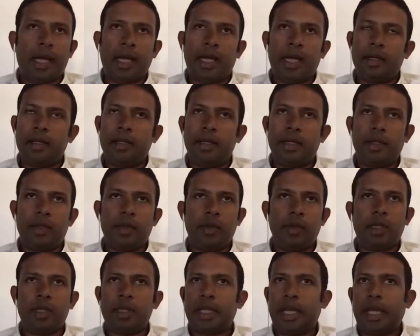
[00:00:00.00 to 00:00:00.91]
this
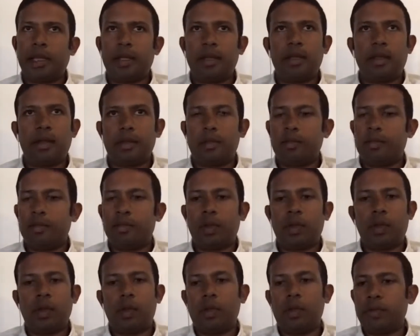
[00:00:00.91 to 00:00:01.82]
was stagnant
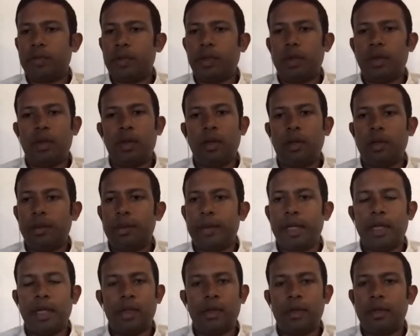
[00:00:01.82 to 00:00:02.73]
for a
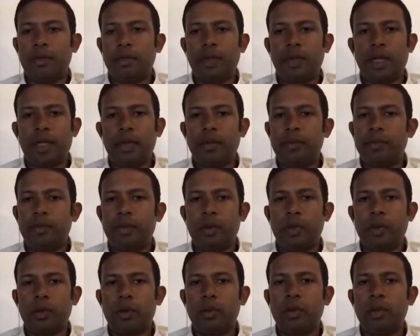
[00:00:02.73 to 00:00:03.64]
long period of time.
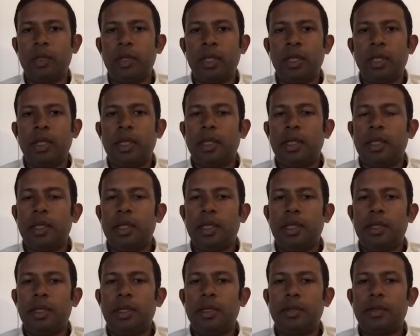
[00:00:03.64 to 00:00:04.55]
So
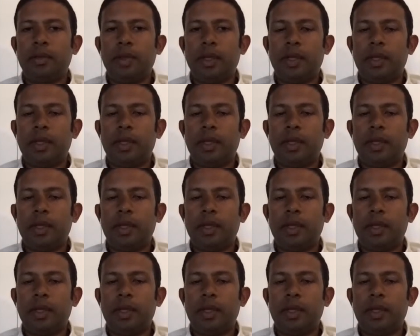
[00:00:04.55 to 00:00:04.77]
it's very.